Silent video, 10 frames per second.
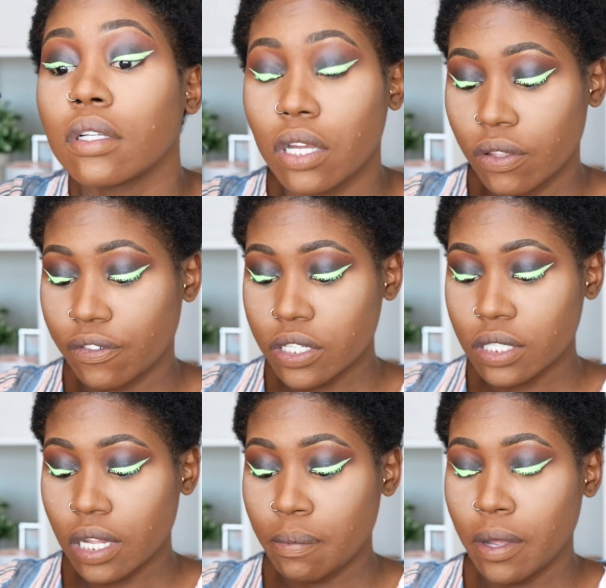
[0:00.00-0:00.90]
Now the
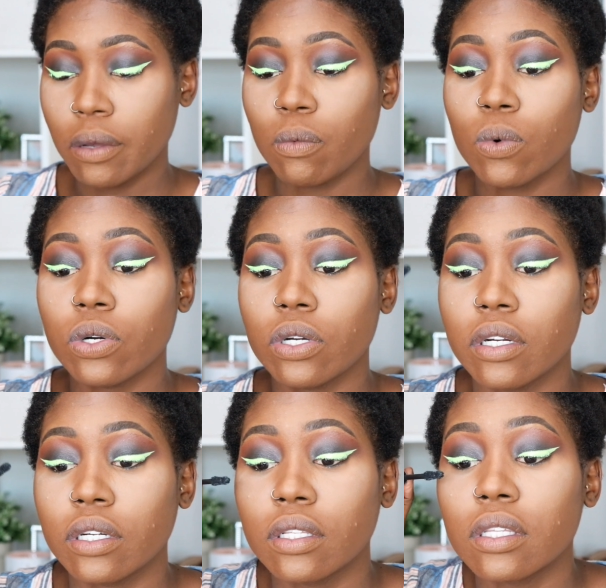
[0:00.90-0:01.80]
first time I
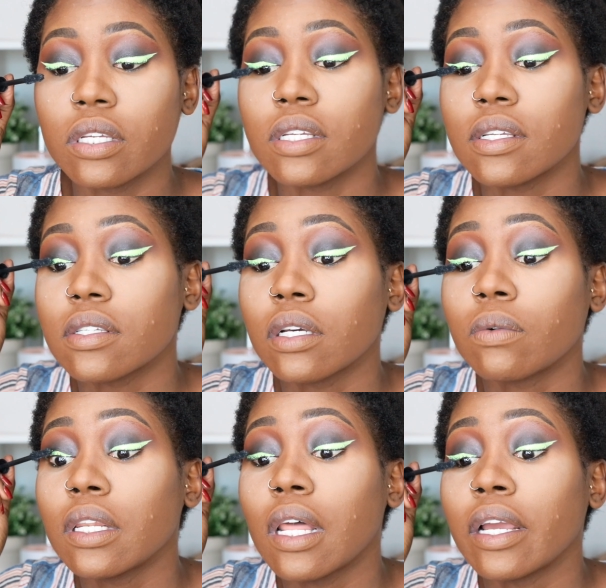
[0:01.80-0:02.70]
wore these
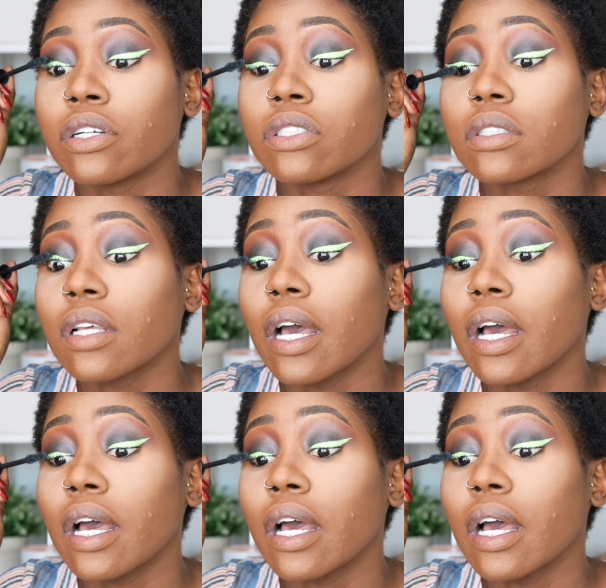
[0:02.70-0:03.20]
liquid liners,